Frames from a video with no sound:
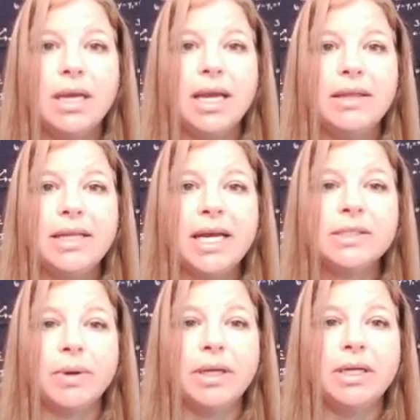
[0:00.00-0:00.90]
In the
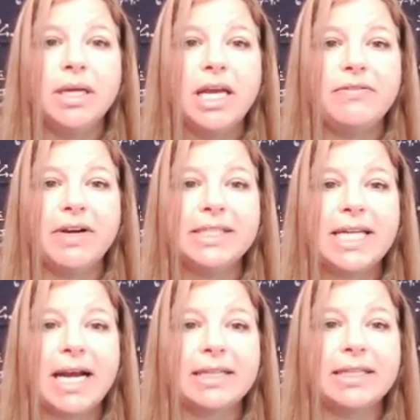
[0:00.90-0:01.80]
next one, if I
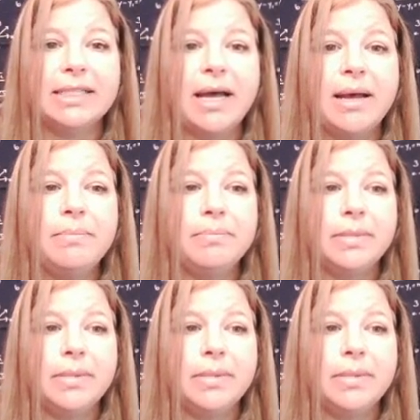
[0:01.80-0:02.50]
stack these up,